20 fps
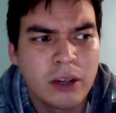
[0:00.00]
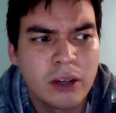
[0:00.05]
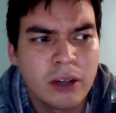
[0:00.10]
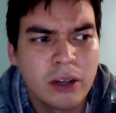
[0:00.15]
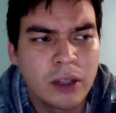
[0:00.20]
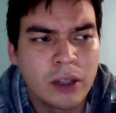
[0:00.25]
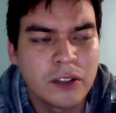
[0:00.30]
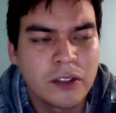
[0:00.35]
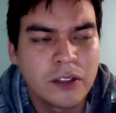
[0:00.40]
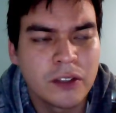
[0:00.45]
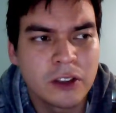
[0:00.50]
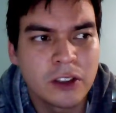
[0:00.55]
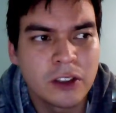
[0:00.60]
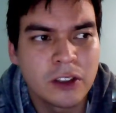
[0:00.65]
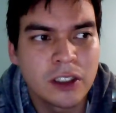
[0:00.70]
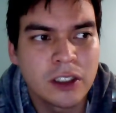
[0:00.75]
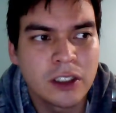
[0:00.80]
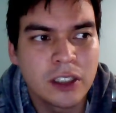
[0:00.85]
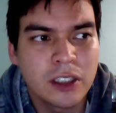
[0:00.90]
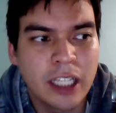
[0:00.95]
whatever it
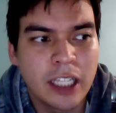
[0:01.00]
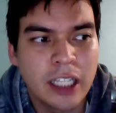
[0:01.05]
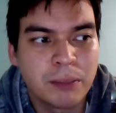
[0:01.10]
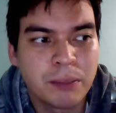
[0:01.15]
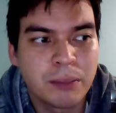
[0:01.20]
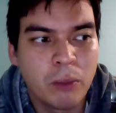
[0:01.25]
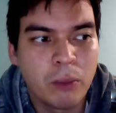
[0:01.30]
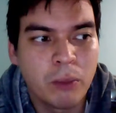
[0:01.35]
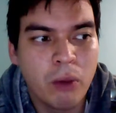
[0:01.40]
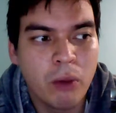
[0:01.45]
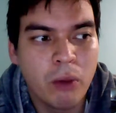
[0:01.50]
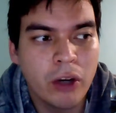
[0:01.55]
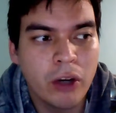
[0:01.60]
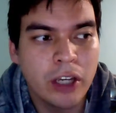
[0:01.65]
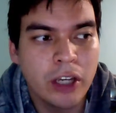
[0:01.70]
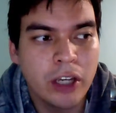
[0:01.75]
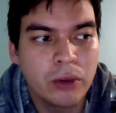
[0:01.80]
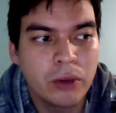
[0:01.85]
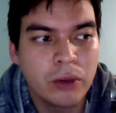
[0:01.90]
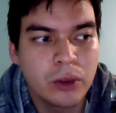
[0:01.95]
is, it's more
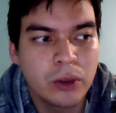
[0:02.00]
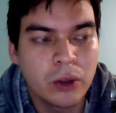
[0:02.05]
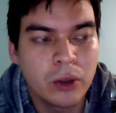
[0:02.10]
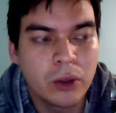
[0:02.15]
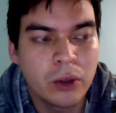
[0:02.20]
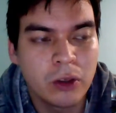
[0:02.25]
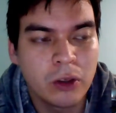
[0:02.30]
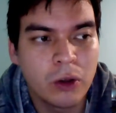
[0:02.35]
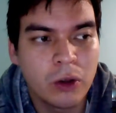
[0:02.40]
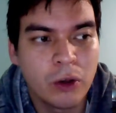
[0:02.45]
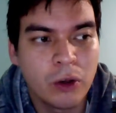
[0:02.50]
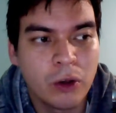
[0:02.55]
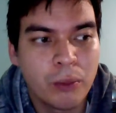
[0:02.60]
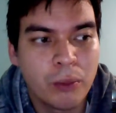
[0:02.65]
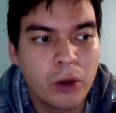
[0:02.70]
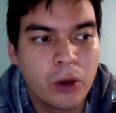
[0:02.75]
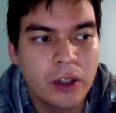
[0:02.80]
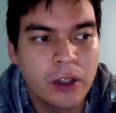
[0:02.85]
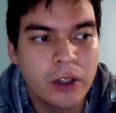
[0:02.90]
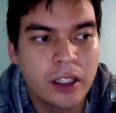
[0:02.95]
equal to or
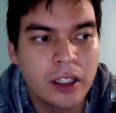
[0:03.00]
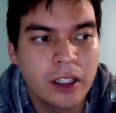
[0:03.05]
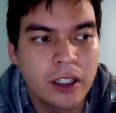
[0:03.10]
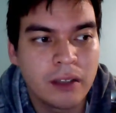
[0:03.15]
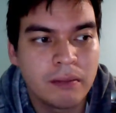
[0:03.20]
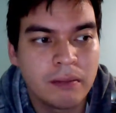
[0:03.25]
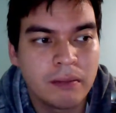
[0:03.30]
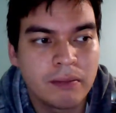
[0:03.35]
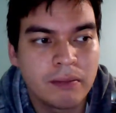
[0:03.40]
more than